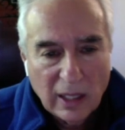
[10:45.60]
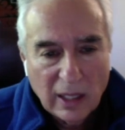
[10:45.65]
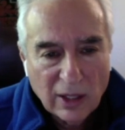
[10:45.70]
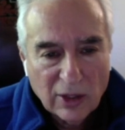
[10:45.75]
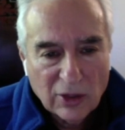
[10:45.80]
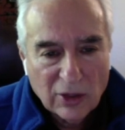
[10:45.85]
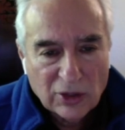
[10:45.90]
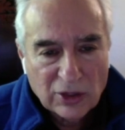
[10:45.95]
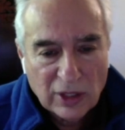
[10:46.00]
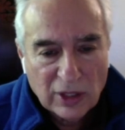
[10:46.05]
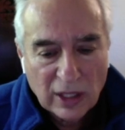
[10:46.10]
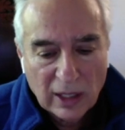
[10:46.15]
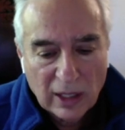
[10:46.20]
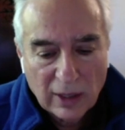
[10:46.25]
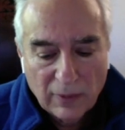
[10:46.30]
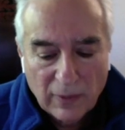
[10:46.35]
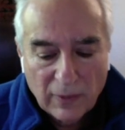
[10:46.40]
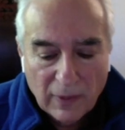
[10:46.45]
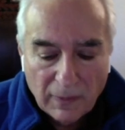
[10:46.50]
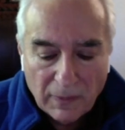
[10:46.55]
is
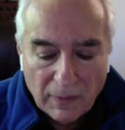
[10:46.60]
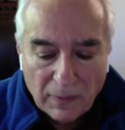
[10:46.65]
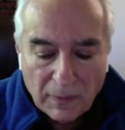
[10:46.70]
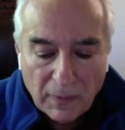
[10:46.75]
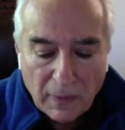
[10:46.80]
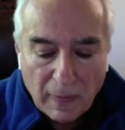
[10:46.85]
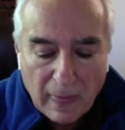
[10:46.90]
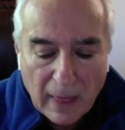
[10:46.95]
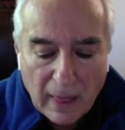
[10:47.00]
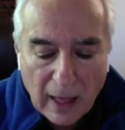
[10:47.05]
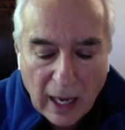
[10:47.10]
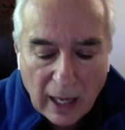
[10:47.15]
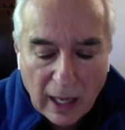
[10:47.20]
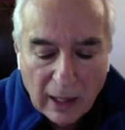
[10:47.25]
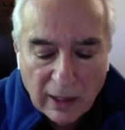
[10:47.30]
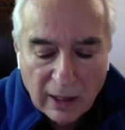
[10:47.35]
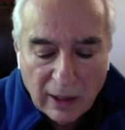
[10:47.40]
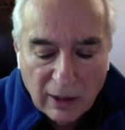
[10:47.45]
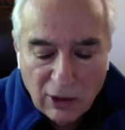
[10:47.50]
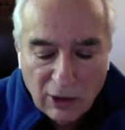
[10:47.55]

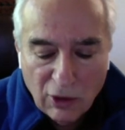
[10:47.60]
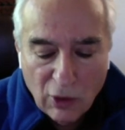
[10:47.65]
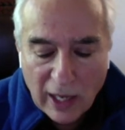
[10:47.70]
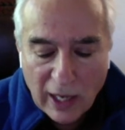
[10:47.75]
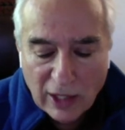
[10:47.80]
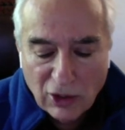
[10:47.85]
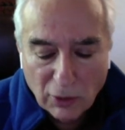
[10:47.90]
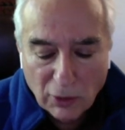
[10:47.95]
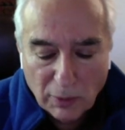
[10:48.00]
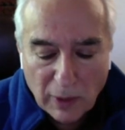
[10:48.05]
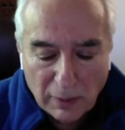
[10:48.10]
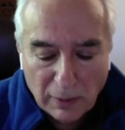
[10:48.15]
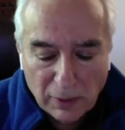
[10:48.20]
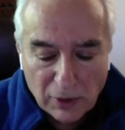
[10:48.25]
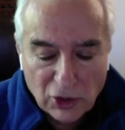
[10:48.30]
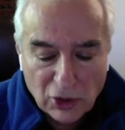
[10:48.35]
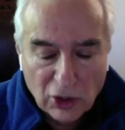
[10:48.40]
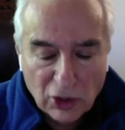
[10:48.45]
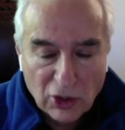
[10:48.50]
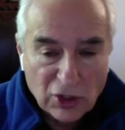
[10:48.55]
you had your
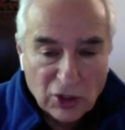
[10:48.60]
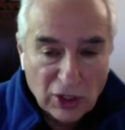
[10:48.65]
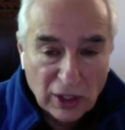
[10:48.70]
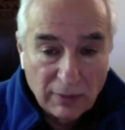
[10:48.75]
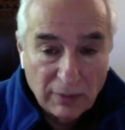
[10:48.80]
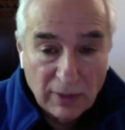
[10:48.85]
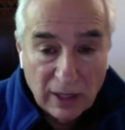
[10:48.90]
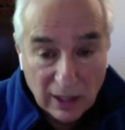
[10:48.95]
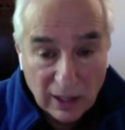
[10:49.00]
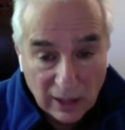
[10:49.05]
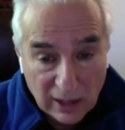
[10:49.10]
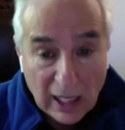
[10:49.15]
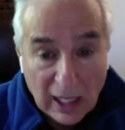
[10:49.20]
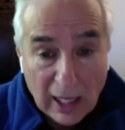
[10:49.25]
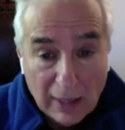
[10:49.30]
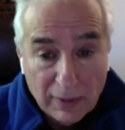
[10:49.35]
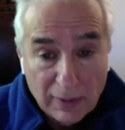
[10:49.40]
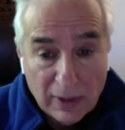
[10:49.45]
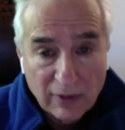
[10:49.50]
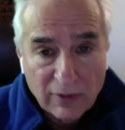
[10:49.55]
publisher send me a
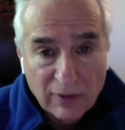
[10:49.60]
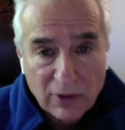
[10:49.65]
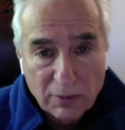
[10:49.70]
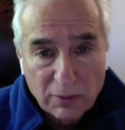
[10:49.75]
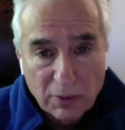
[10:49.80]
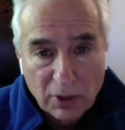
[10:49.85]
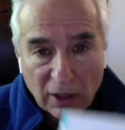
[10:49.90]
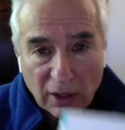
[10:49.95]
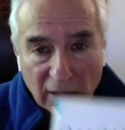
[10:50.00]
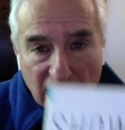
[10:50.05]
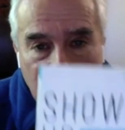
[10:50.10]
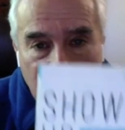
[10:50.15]
copy of the book, and